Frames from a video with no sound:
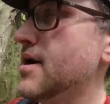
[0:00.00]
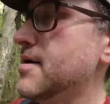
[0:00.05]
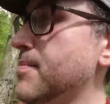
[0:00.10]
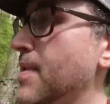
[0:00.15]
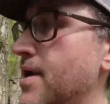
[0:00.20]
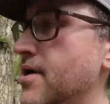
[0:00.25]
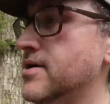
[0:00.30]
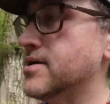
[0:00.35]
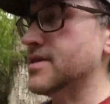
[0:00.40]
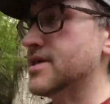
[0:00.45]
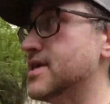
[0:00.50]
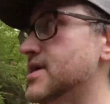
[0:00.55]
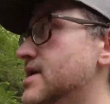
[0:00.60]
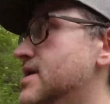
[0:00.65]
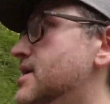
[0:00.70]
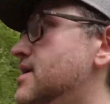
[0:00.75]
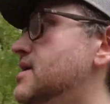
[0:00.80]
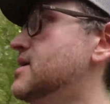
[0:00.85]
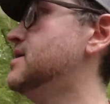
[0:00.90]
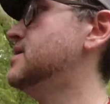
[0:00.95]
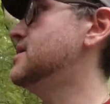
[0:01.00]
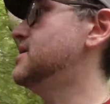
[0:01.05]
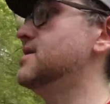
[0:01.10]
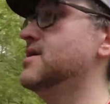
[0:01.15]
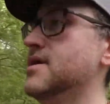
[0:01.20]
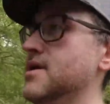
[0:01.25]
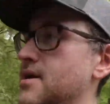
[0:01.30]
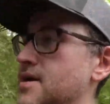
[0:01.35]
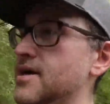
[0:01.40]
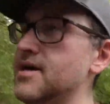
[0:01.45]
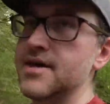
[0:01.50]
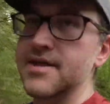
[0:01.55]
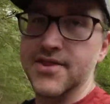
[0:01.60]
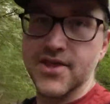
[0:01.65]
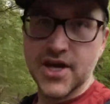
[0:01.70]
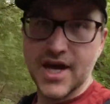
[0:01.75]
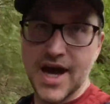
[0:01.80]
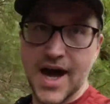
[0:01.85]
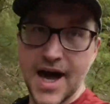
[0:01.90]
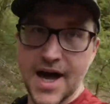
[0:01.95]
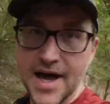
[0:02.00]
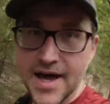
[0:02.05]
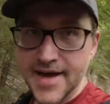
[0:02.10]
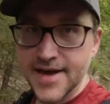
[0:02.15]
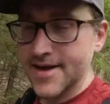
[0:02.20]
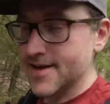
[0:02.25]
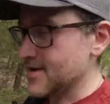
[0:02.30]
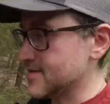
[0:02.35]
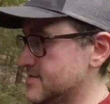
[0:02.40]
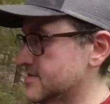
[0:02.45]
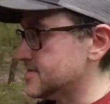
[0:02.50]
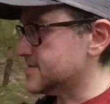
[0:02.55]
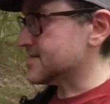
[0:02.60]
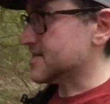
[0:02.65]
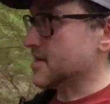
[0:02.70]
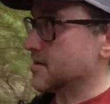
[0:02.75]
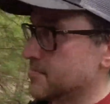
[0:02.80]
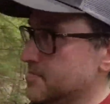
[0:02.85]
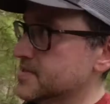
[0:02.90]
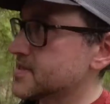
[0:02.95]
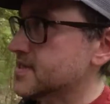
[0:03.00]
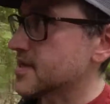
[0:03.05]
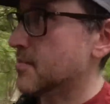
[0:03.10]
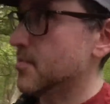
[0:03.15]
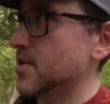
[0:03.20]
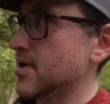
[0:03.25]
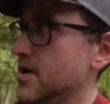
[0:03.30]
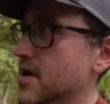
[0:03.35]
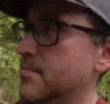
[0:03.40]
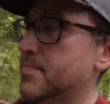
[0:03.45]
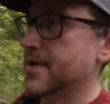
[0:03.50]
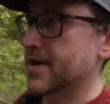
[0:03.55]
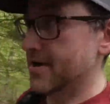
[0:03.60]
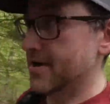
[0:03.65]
uh, apparently the guy had slipped somewhere up